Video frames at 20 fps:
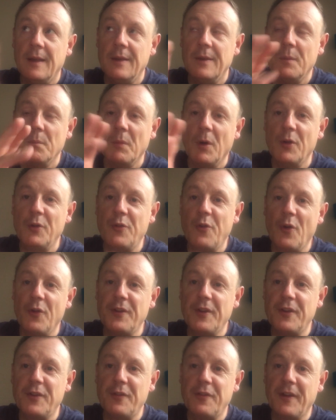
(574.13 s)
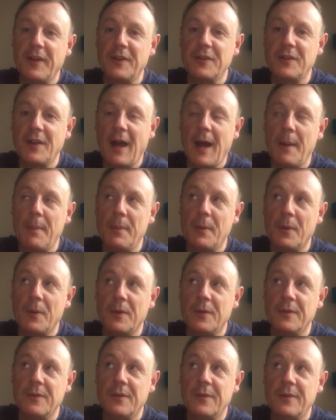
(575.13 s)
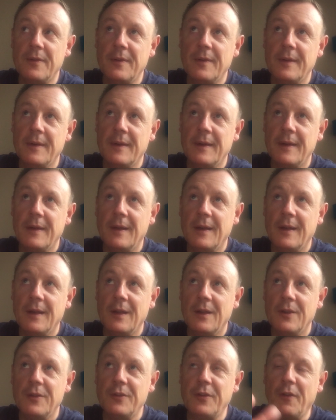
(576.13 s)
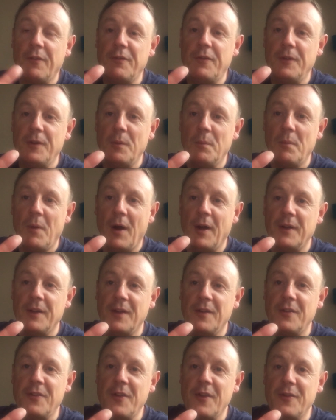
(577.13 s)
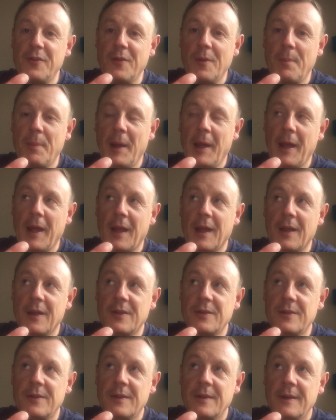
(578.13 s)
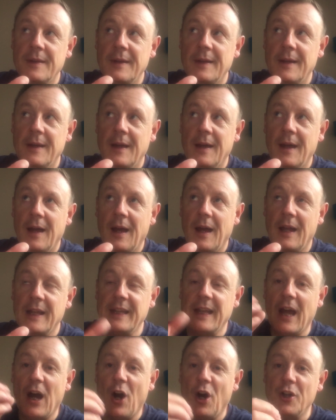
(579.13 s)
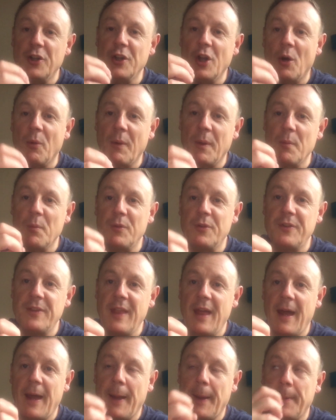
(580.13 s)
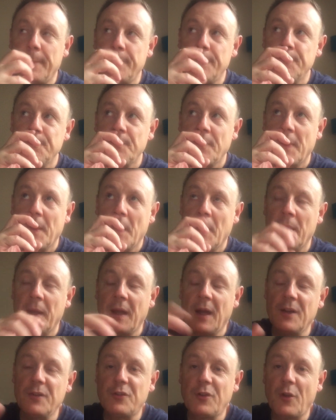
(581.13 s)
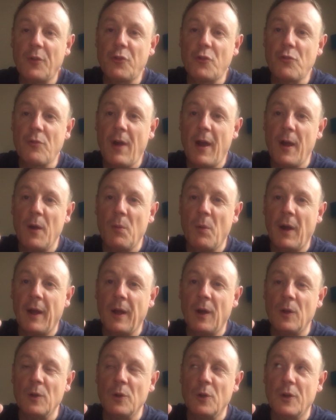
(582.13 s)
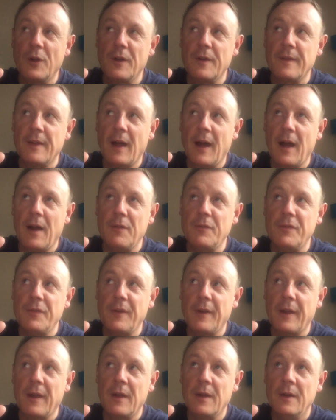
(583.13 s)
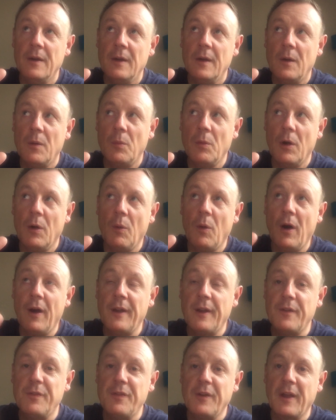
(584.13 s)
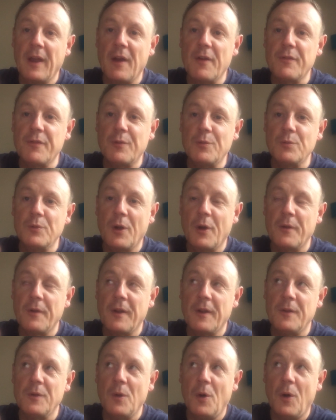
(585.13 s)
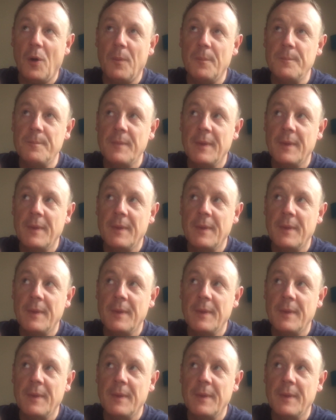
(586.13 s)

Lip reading: the most oddest things happened, something of mine has disappeared, yet I know it was there. Okay, so straight away I look at that and think, well, are they forgetful? No, they're not.